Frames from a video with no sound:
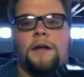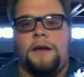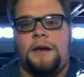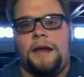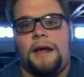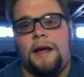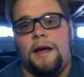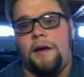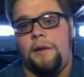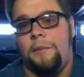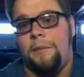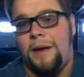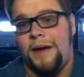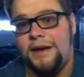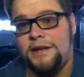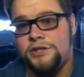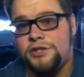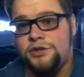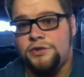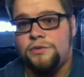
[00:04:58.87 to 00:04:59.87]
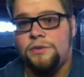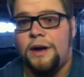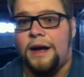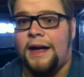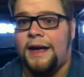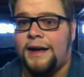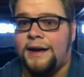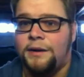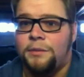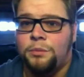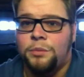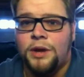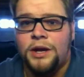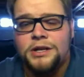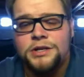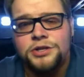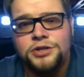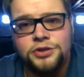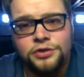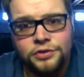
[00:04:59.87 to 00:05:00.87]
Now, mind you, I am
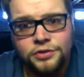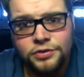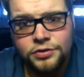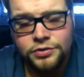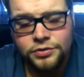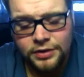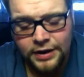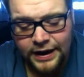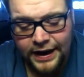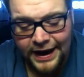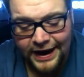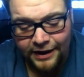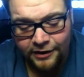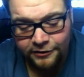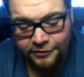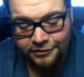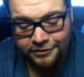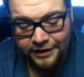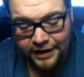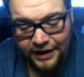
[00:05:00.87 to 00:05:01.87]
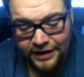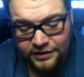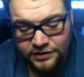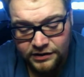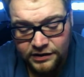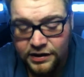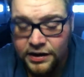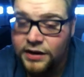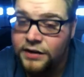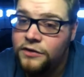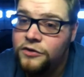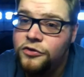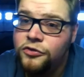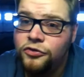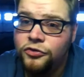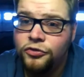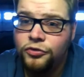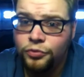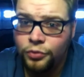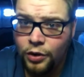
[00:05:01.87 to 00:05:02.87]
not sure how fast it
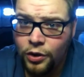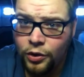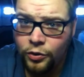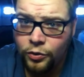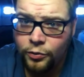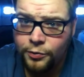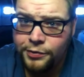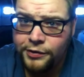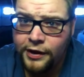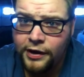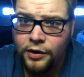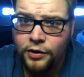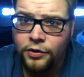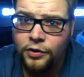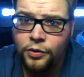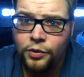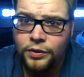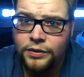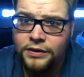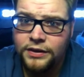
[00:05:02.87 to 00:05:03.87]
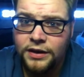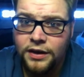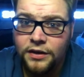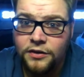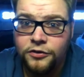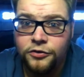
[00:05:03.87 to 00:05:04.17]
strobes. I don't know what the